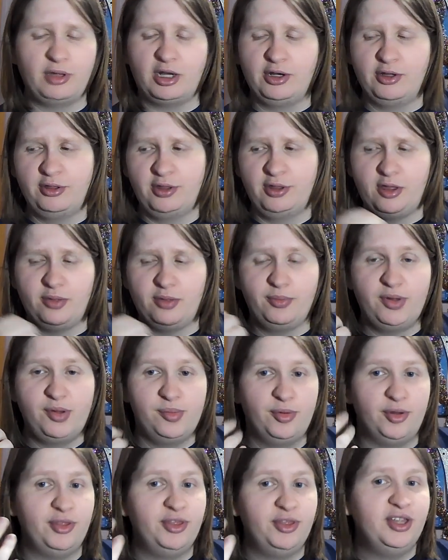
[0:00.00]
I know that some
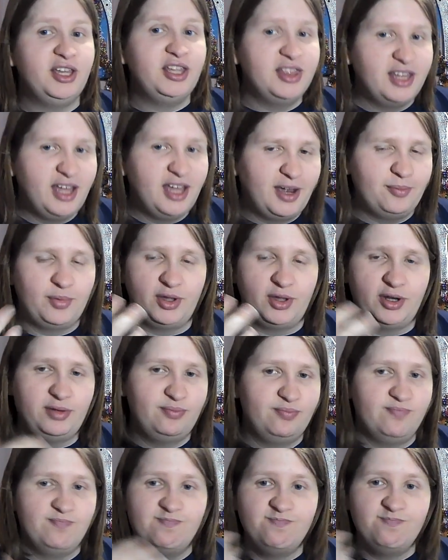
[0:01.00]
people think that, but
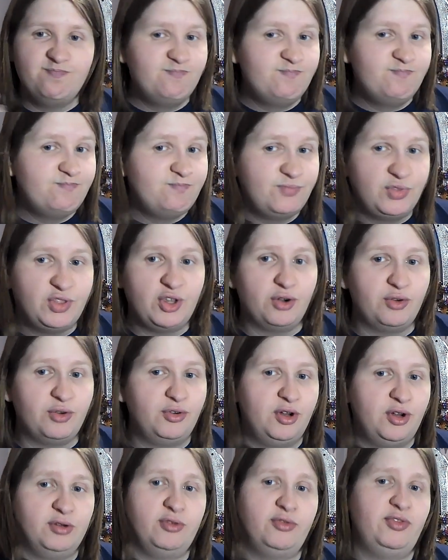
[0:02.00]
don't
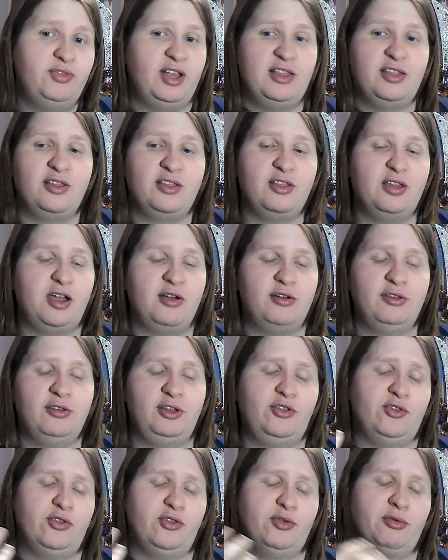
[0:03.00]
know if that's entirely
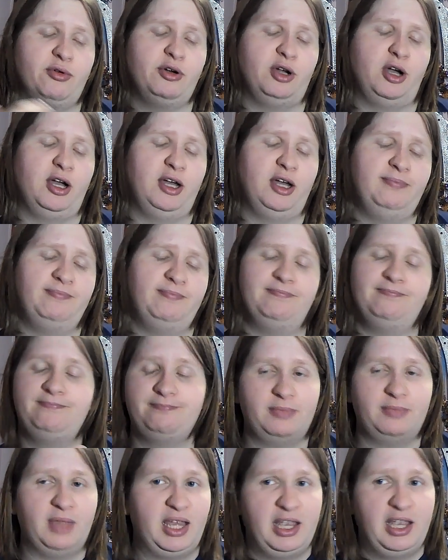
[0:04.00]
true or not.
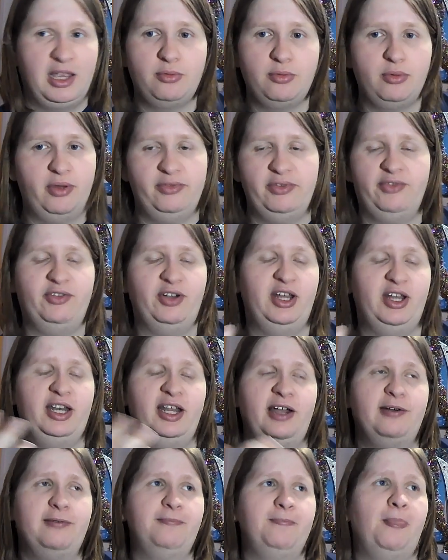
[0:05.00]
I guess we'll have to find
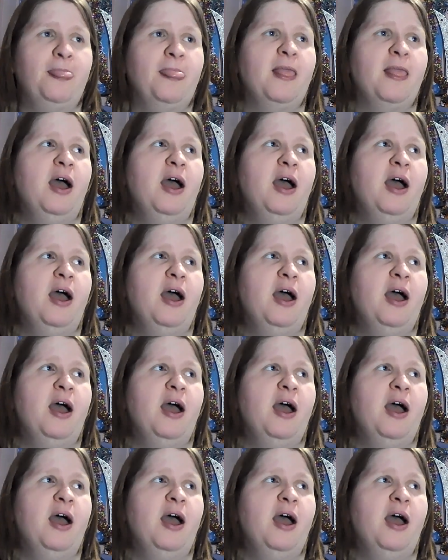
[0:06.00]
out.